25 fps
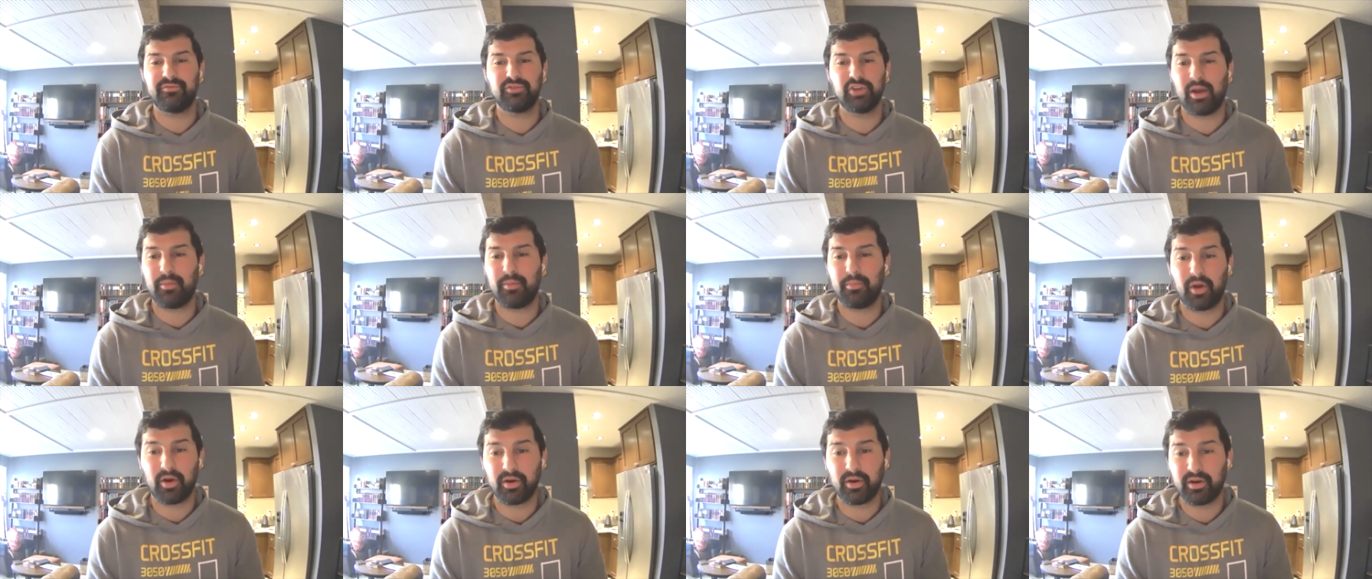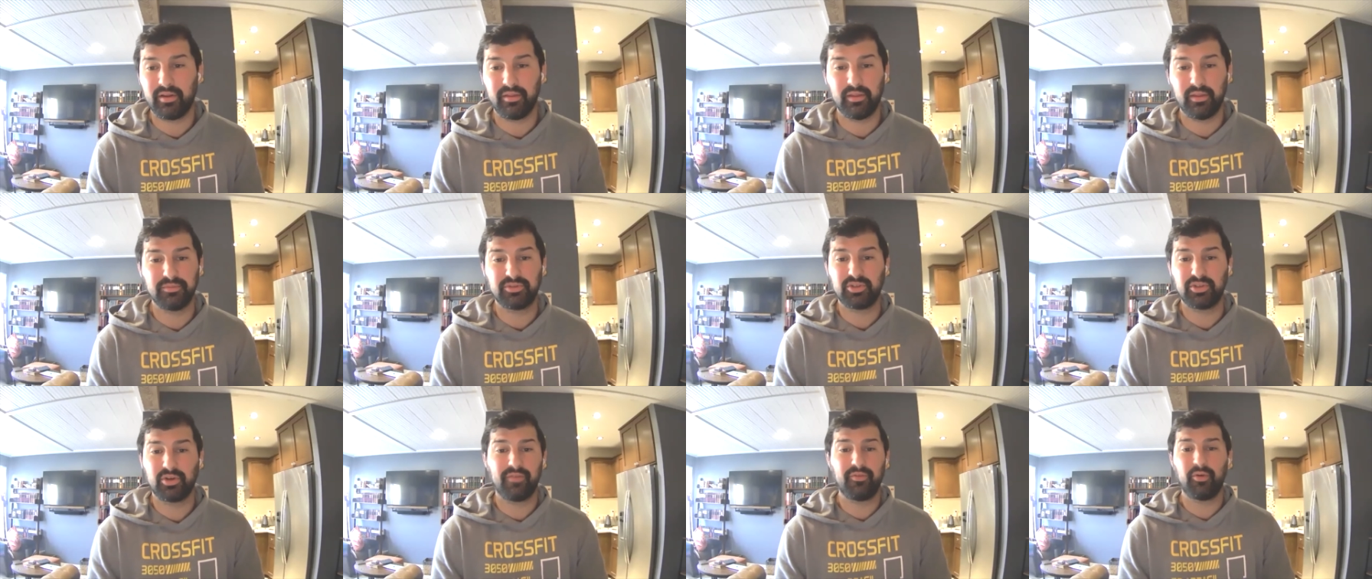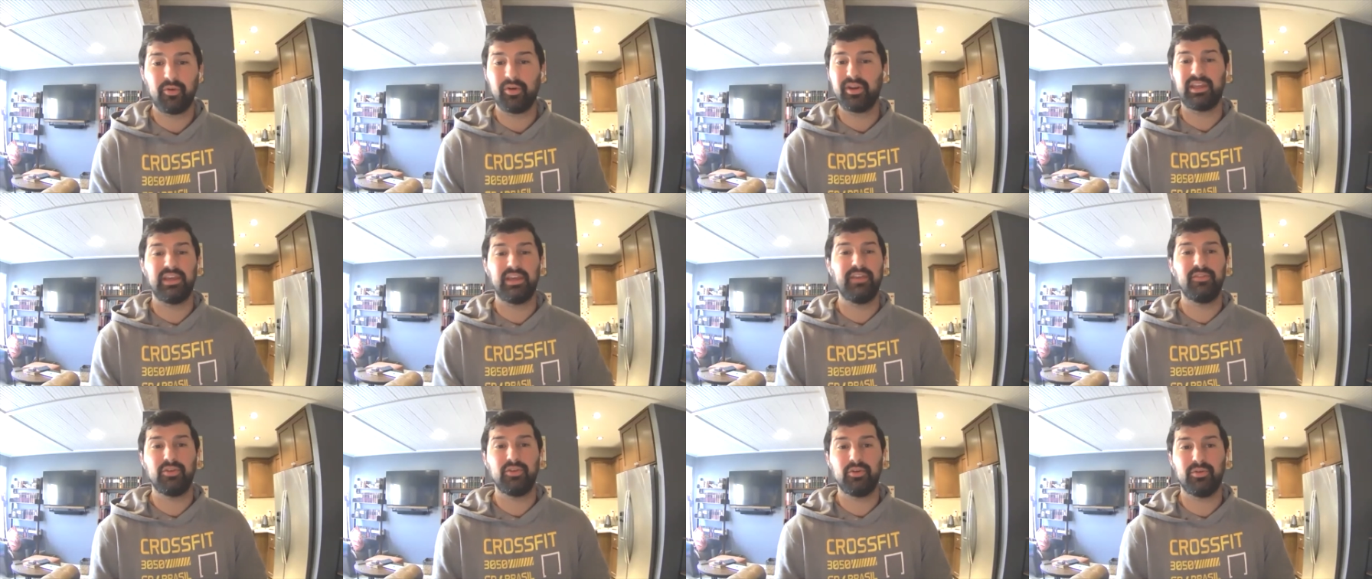job marketing them. So I've already
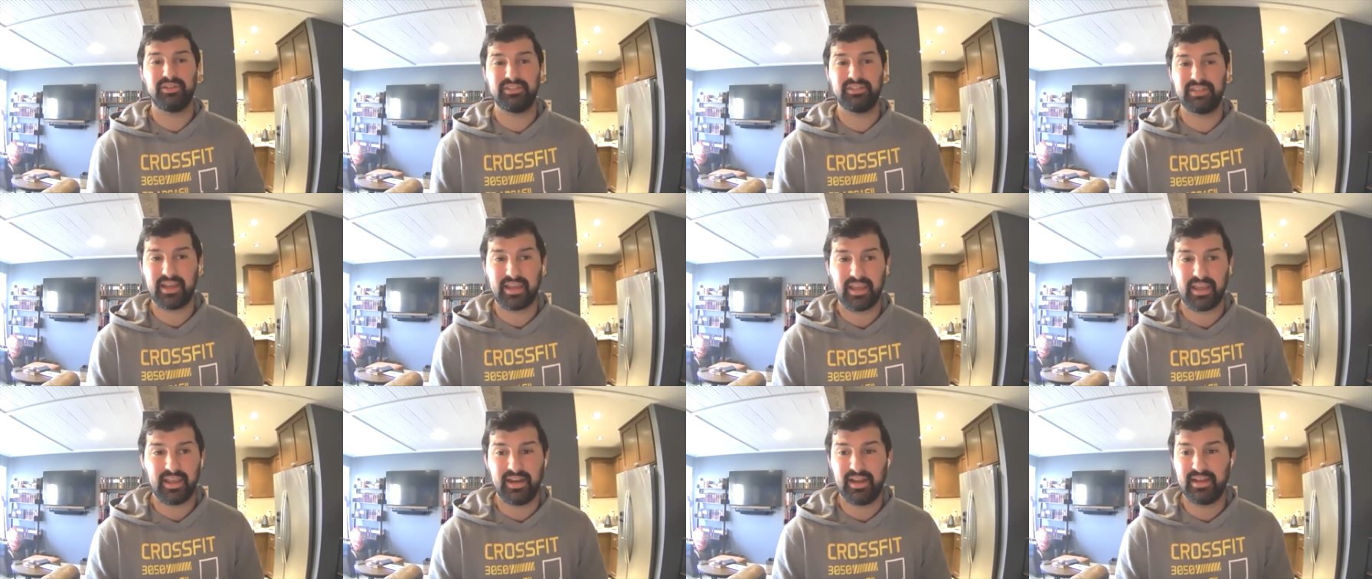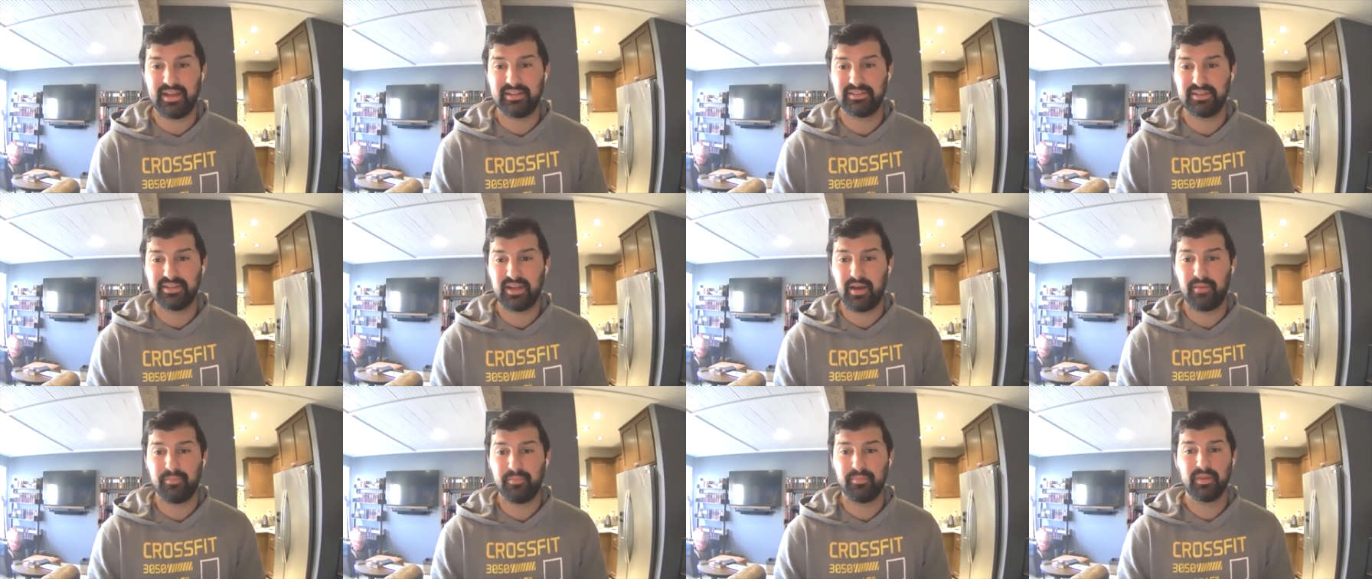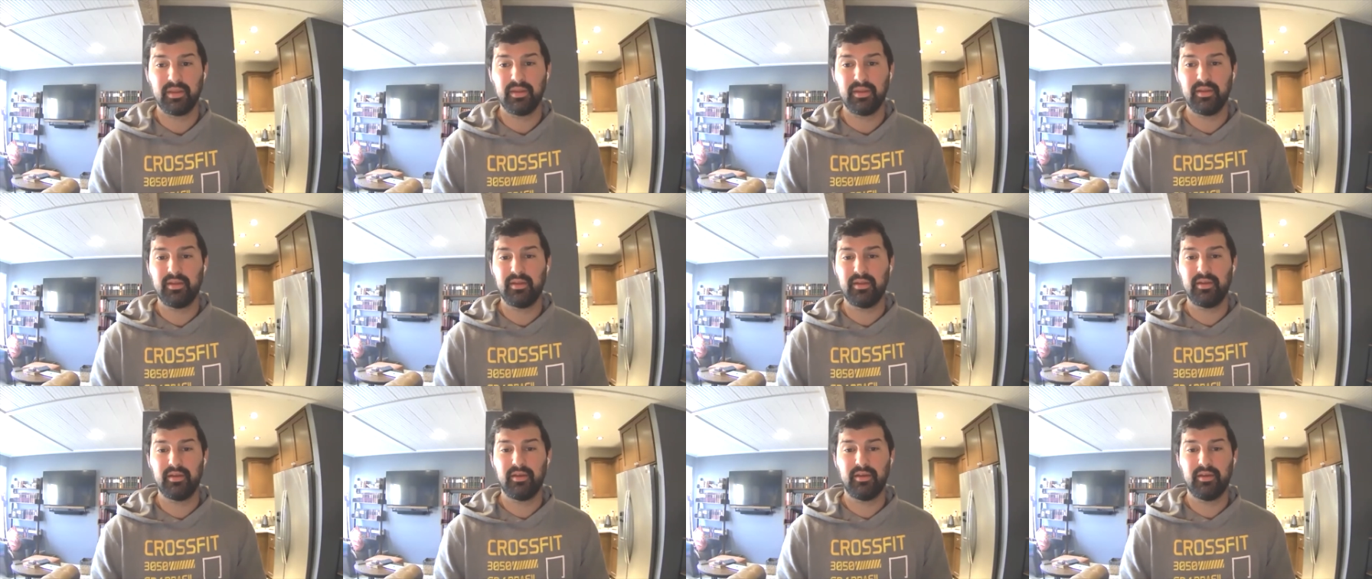given you a decade heads
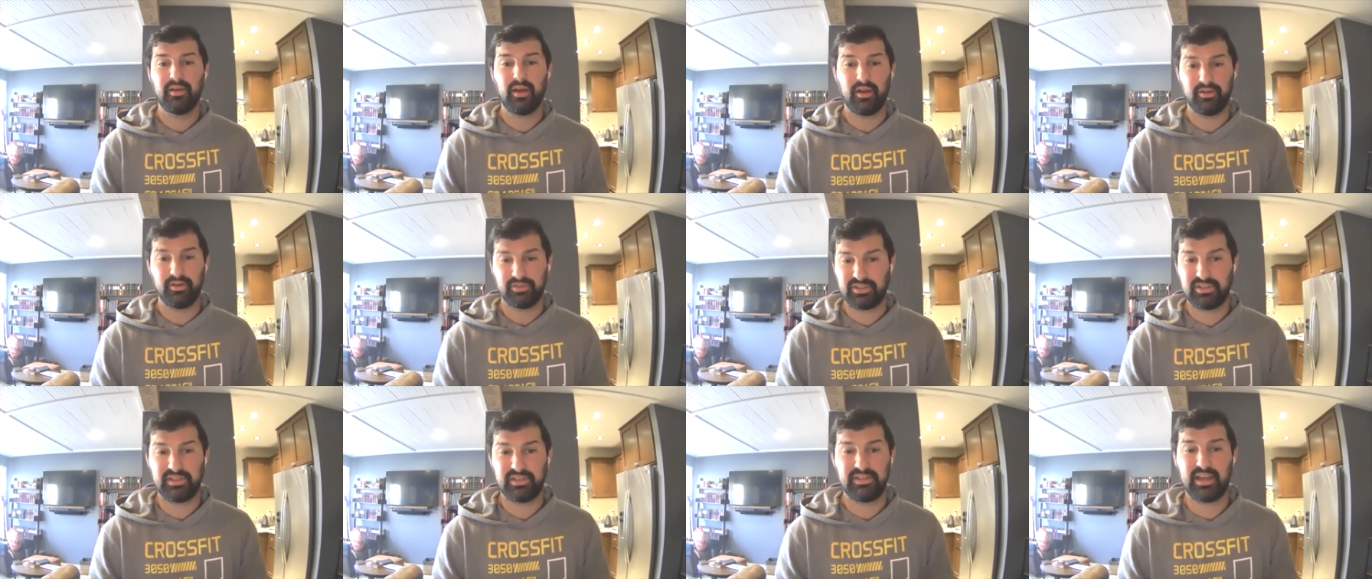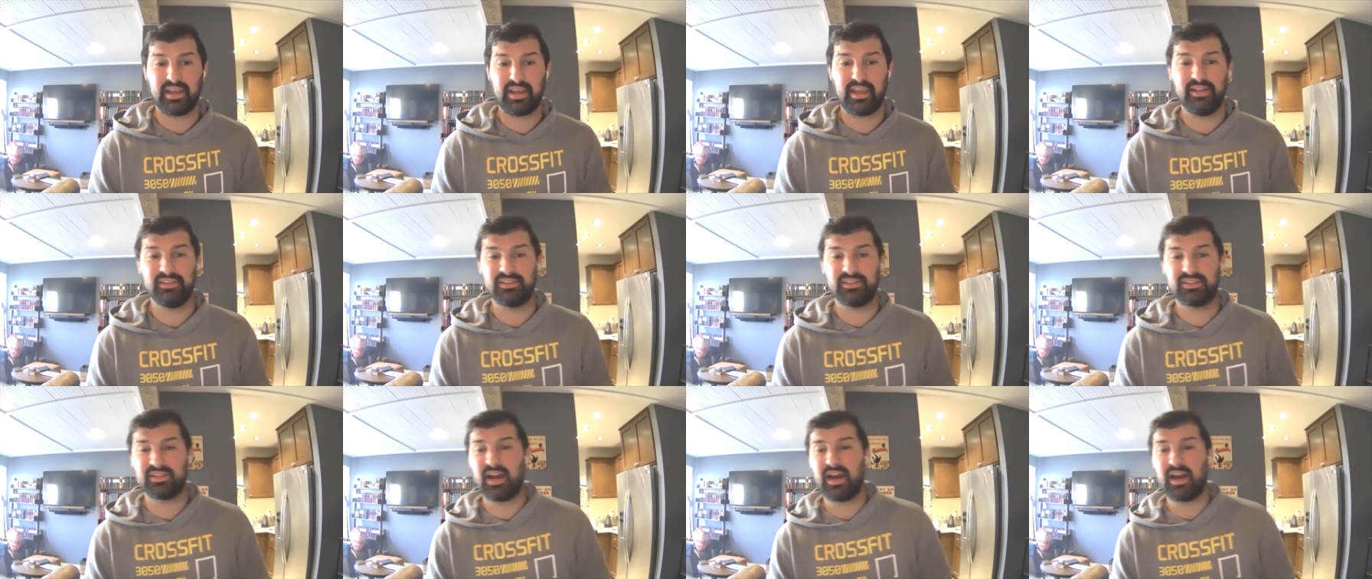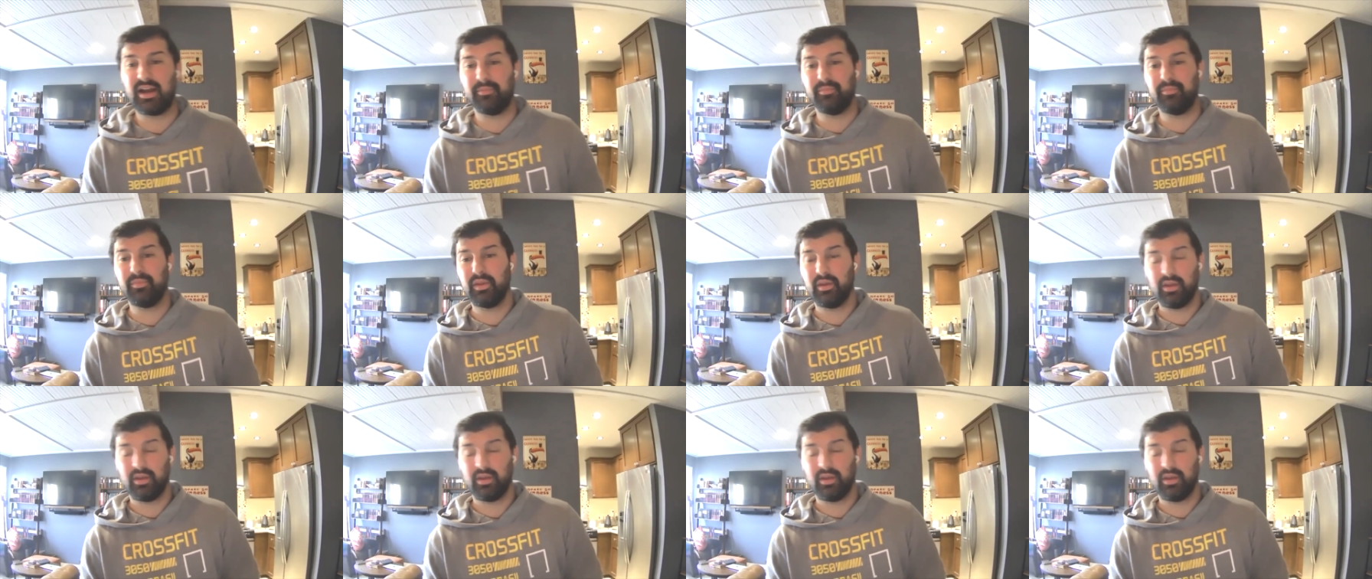up, decades time.